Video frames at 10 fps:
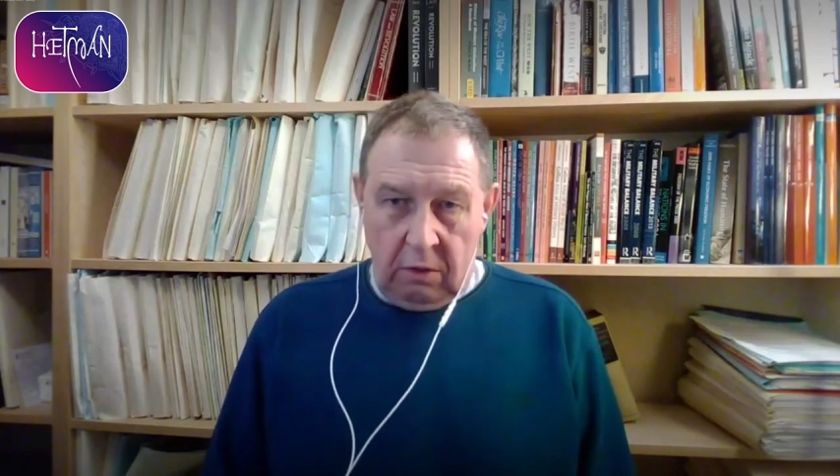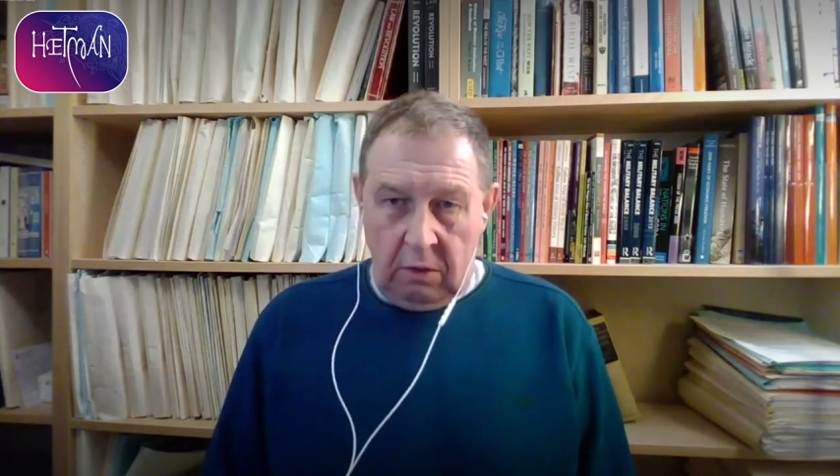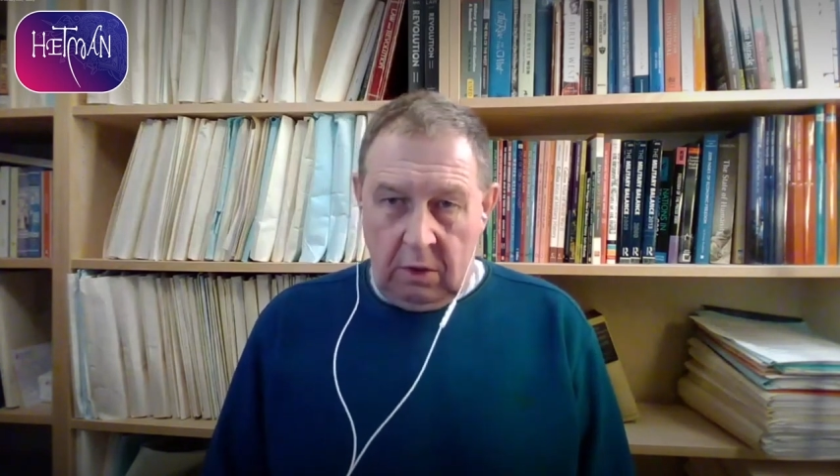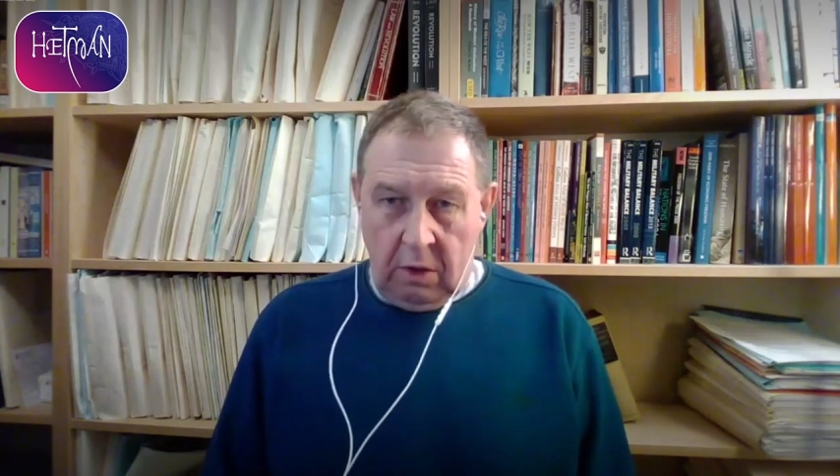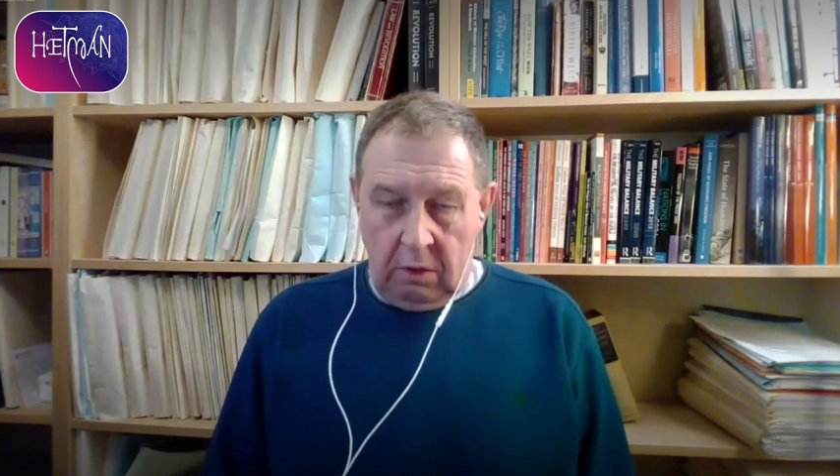
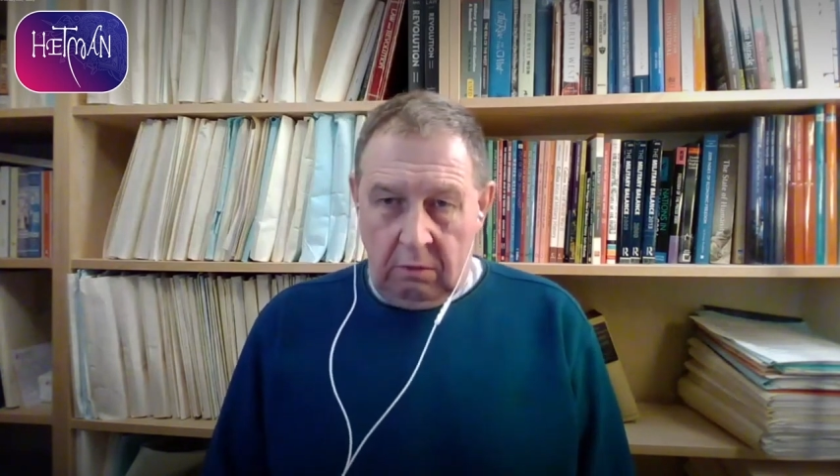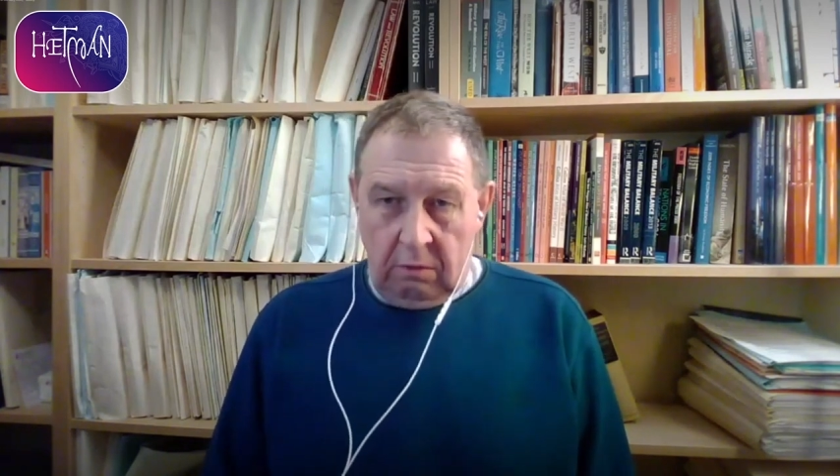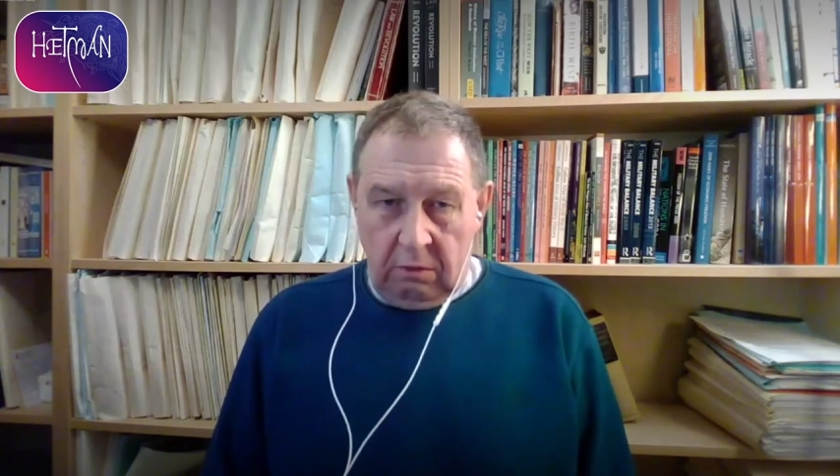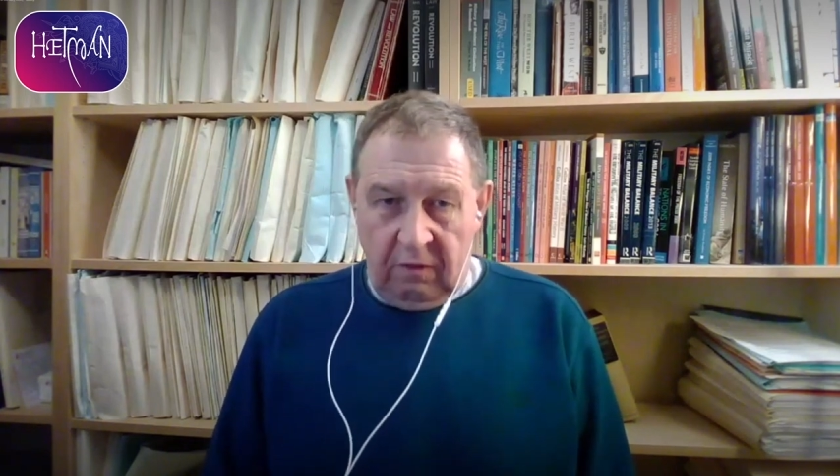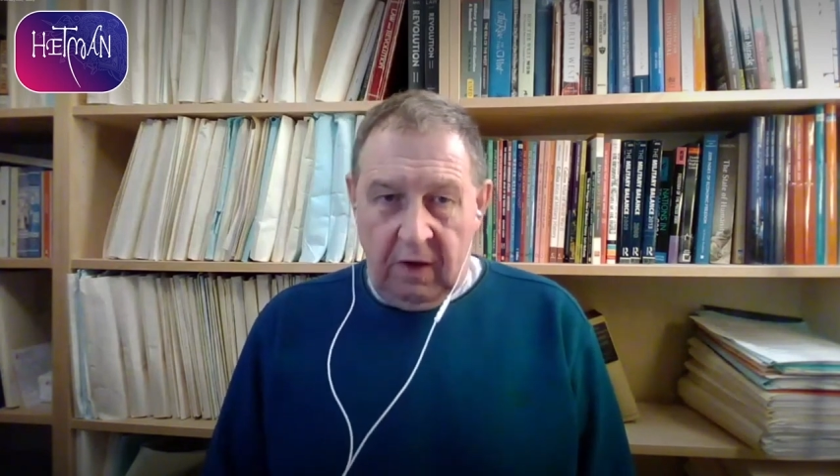when people are
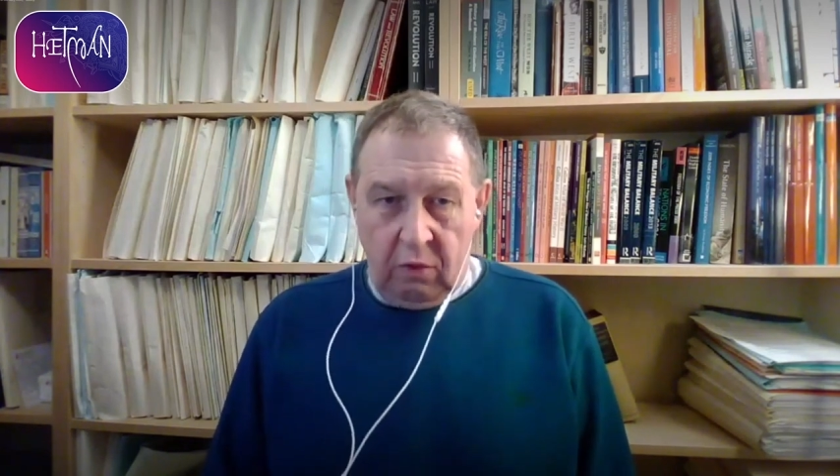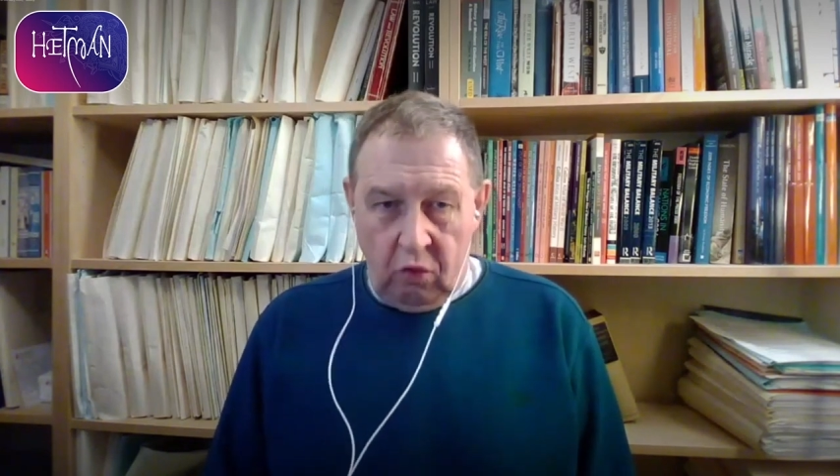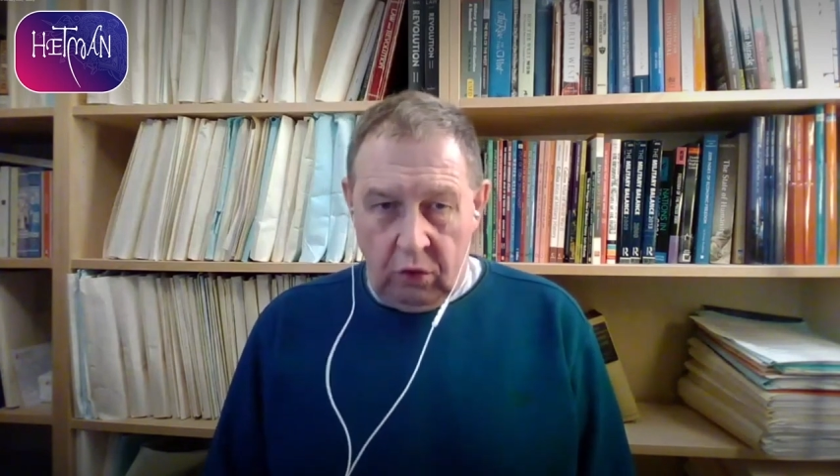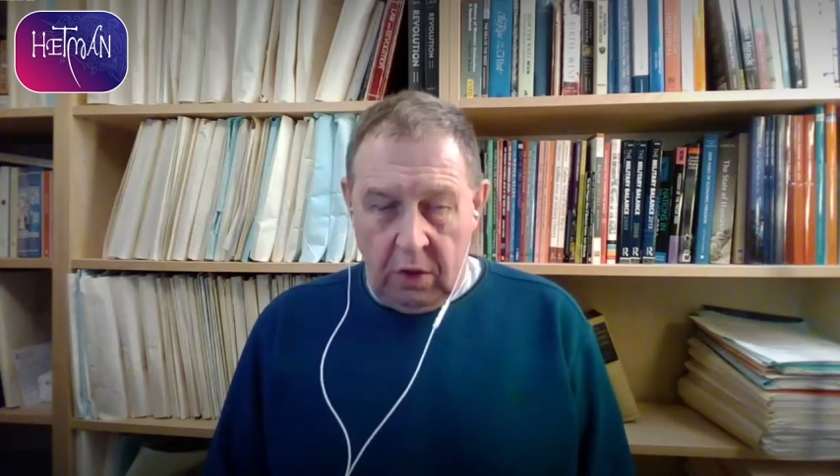saying about